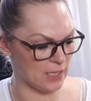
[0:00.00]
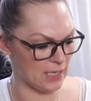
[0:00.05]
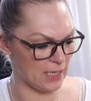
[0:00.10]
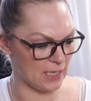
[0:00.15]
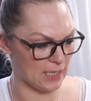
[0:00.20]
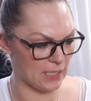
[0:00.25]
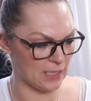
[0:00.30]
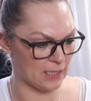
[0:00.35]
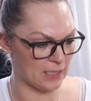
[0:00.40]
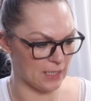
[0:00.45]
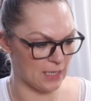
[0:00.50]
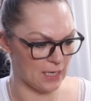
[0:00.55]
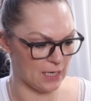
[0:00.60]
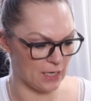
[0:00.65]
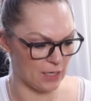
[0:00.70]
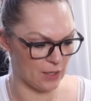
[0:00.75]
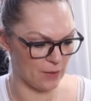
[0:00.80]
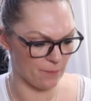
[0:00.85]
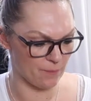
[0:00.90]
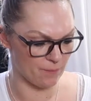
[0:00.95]
in
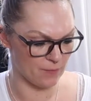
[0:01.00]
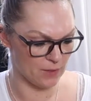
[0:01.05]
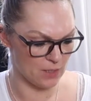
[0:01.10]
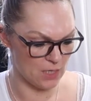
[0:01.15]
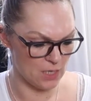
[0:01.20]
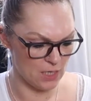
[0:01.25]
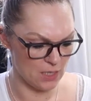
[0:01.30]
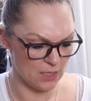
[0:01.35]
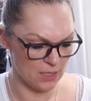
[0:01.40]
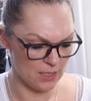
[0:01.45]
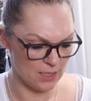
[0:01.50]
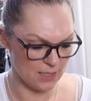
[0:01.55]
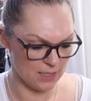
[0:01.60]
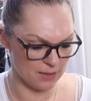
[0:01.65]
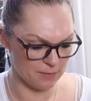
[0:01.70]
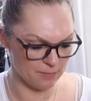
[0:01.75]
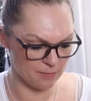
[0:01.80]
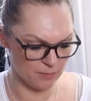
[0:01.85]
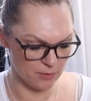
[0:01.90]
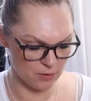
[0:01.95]

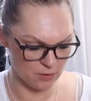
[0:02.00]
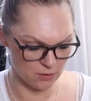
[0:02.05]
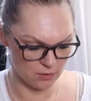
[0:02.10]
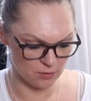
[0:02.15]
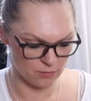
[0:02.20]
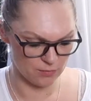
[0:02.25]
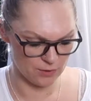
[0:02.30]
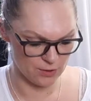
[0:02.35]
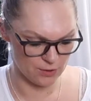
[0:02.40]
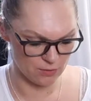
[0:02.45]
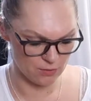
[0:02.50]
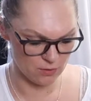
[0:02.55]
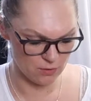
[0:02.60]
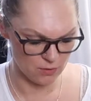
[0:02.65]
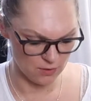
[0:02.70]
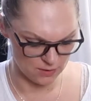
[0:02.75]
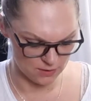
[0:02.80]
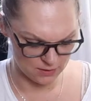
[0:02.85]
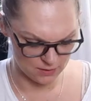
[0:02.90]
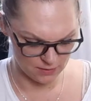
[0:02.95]
bulk
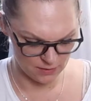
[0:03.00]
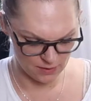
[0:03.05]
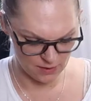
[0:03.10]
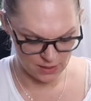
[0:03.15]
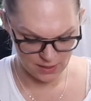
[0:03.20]
rituals.